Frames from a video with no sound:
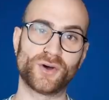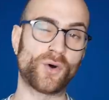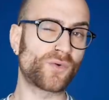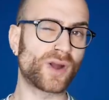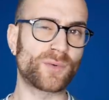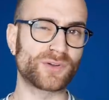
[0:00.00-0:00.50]

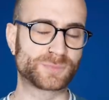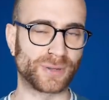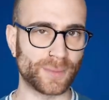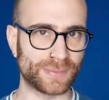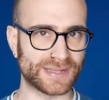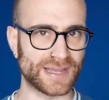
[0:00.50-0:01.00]
Alright, what's
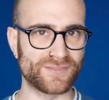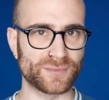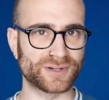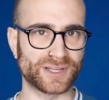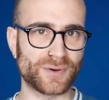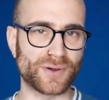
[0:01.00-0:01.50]
popping
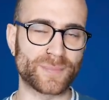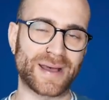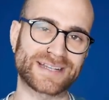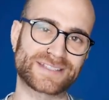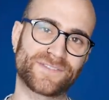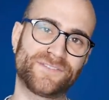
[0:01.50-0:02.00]
everybody? Welcome
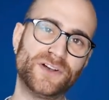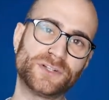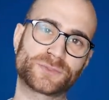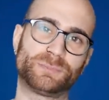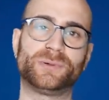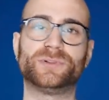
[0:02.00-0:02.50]
back to
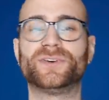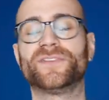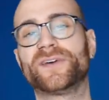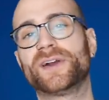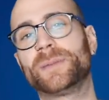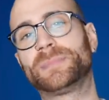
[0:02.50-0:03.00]
Football
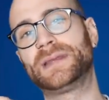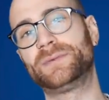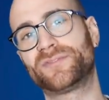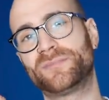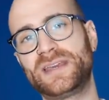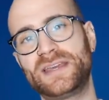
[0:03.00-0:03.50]
Therapy
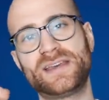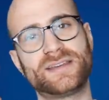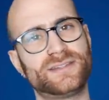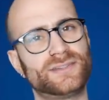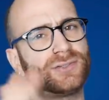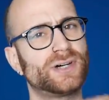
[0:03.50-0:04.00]
with me,
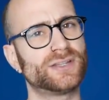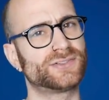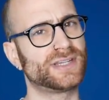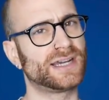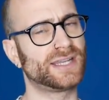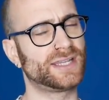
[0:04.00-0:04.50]
your host
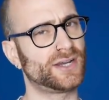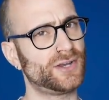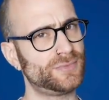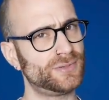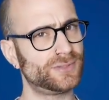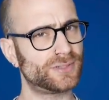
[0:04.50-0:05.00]
Yan. I
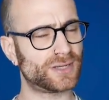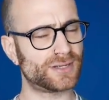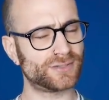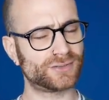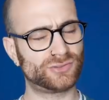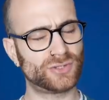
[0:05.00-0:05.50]
hope you lot
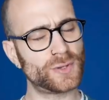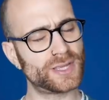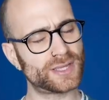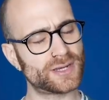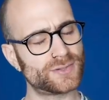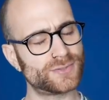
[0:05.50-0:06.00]
are
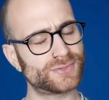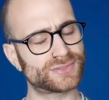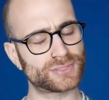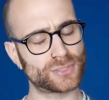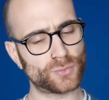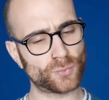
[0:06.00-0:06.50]
doing oh
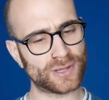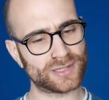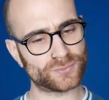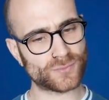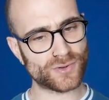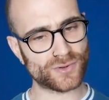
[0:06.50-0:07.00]
so
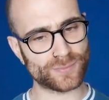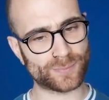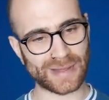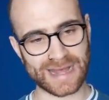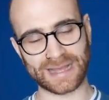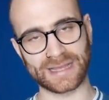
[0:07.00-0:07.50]
well. Welcome
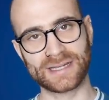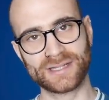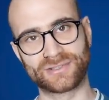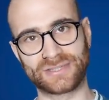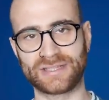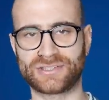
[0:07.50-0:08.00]
back
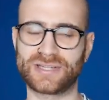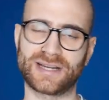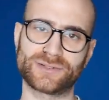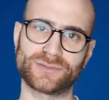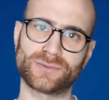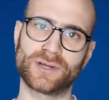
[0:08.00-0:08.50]
to the
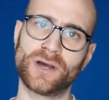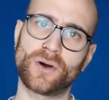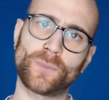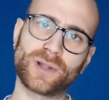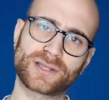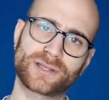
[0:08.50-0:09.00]
channel.
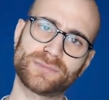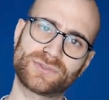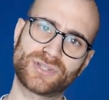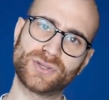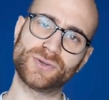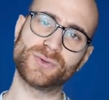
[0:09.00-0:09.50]
Welcome
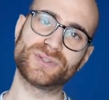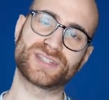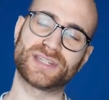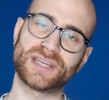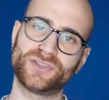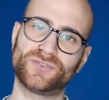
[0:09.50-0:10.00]
to
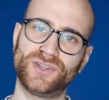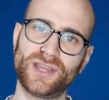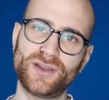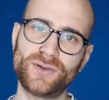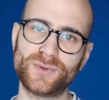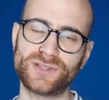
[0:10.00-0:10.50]
today's
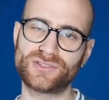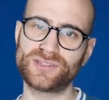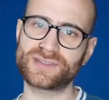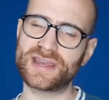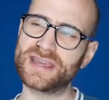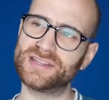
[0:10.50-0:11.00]
video, which
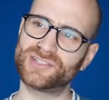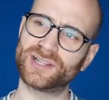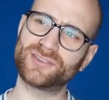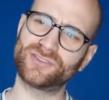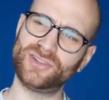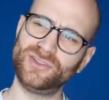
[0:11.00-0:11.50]
is a
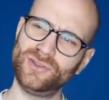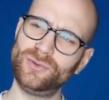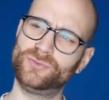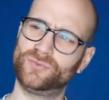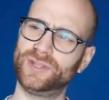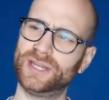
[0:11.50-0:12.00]
Chelsea
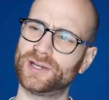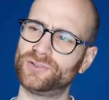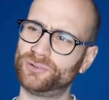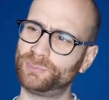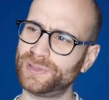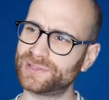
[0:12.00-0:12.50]
news video.
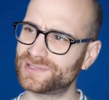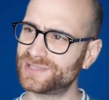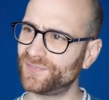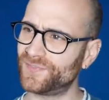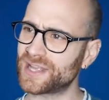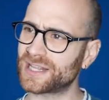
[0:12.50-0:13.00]

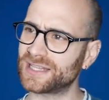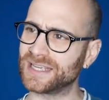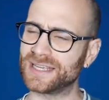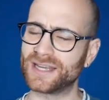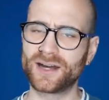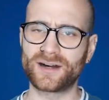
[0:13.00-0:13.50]

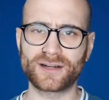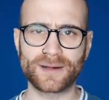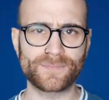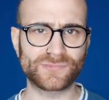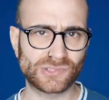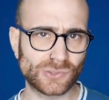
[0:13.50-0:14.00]
Specifically,
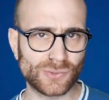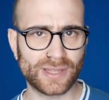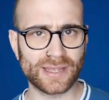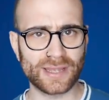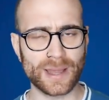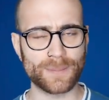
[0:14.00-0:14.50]
I'm
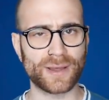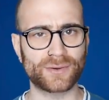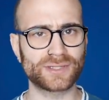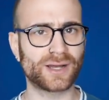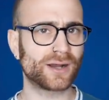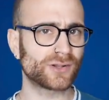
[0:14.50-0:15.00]
talking about
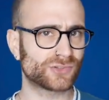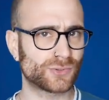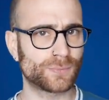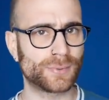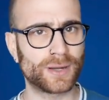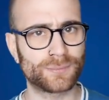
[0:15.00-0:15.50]
an
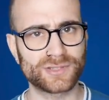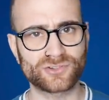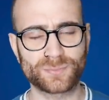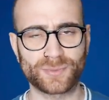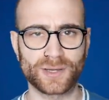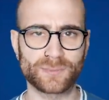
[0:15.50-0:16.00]
article
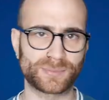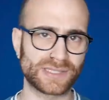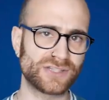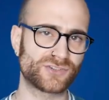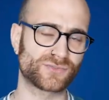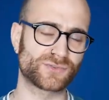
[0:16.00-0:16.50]
published by
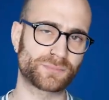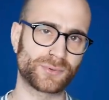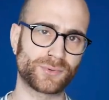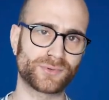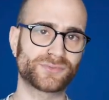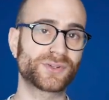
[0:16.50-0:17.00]
Bleacher
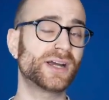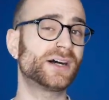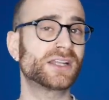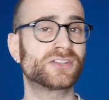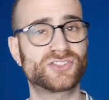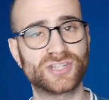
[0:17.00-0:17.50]
Report
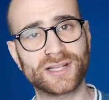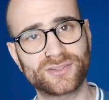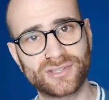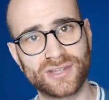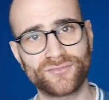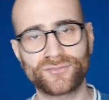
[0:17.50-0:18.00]
regarding
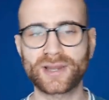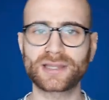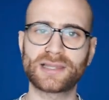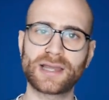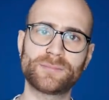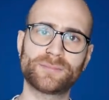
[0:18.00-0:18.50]
Chelsea, Frank
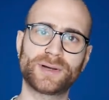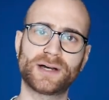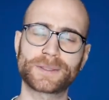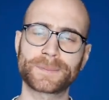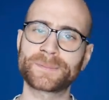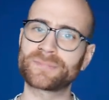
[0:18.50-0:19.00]

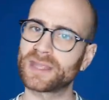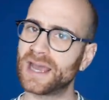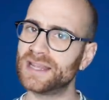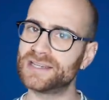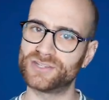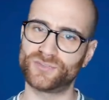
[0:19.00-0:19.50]
Lampard,
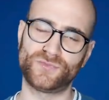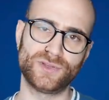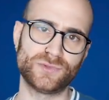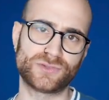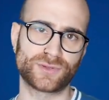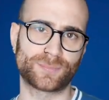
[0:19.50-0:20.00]
and his
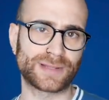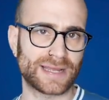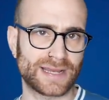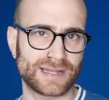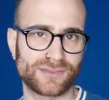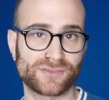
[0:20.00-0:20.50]
future
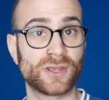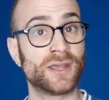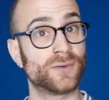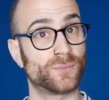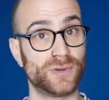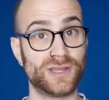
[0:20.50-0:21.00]
plans
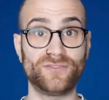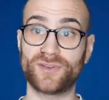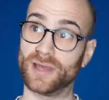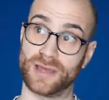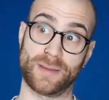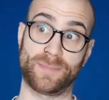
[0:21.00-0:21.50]
with
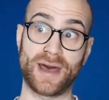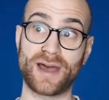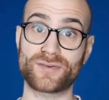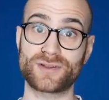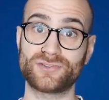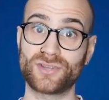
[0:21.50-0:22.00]

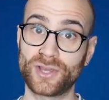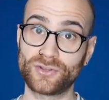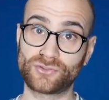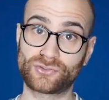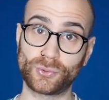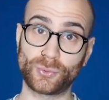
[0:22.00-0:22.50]
apparent
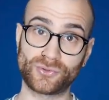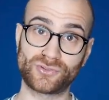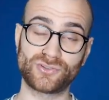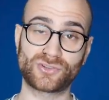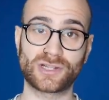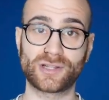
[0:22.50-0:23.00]

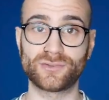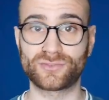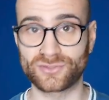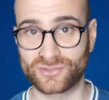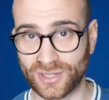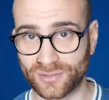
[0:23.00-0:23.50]
sources close
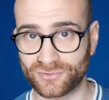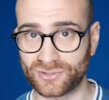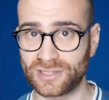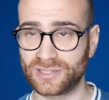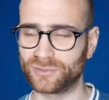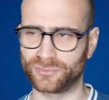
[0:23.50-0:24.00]
to
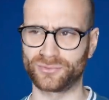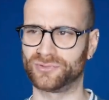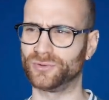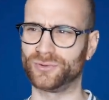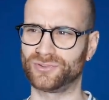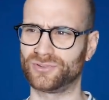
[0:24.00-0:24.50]
Chelsea or
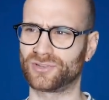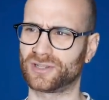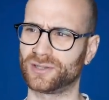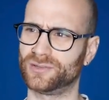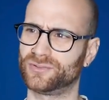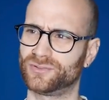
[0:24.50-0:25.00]
sources
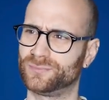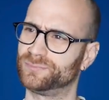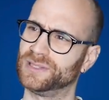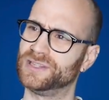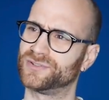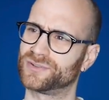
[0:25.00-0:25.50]
close to
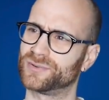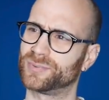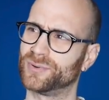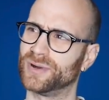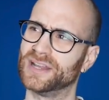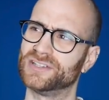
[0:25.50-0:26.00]
Bleacher
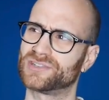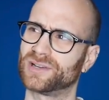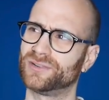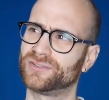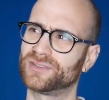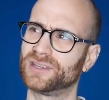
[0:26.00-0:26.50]
Report and
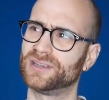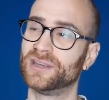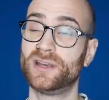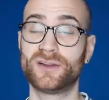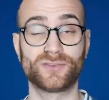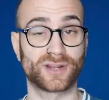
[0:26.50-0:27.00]
Chelsea.
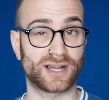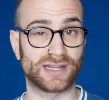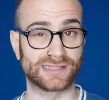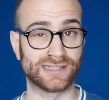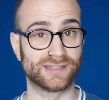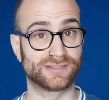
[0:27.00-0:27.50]

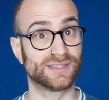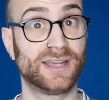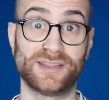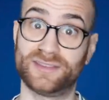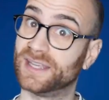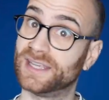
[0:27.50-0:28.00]
Regardless,
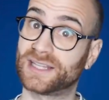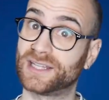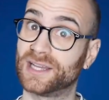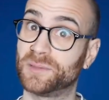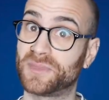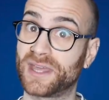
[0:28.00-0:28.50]
they
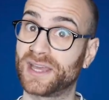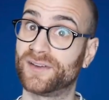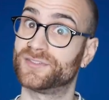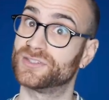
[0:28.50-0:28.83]
claim they have